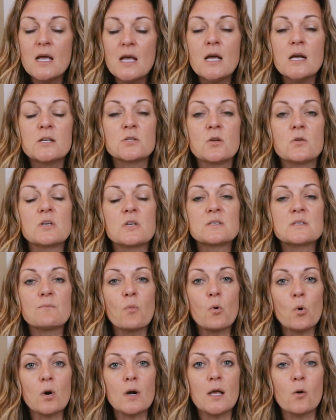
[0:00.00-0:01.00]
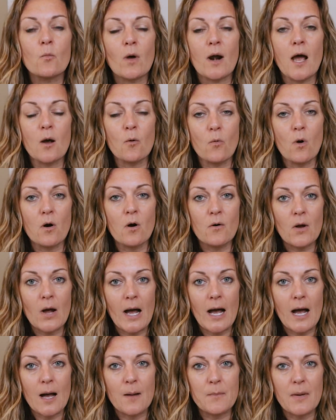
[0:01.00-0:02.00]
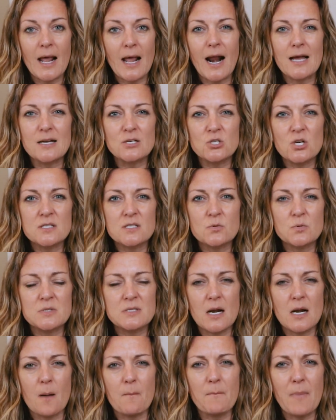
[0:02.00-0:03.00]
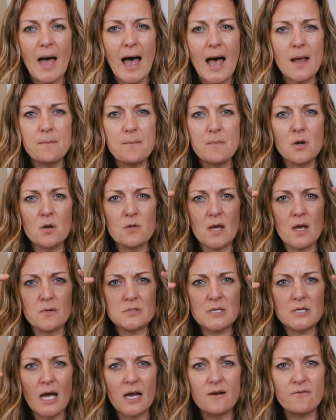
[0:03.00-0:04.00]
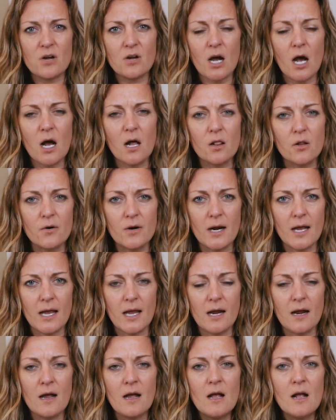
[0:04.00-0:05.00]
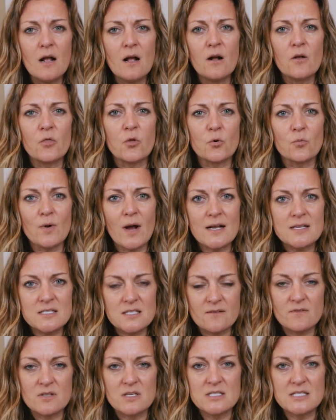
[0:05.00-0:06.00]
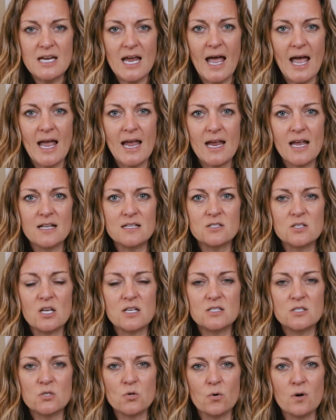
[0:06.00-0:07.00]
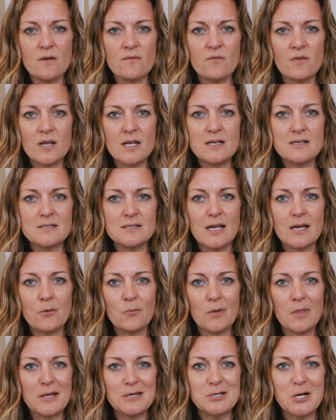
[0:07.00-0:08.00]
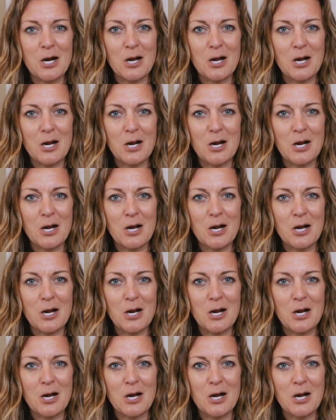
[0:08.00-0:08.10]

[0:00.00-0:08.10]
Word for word: So this morning when I woke up and I just was in a bad mood that was kind of coloring the rest of the day, it's it sort of is like when they talk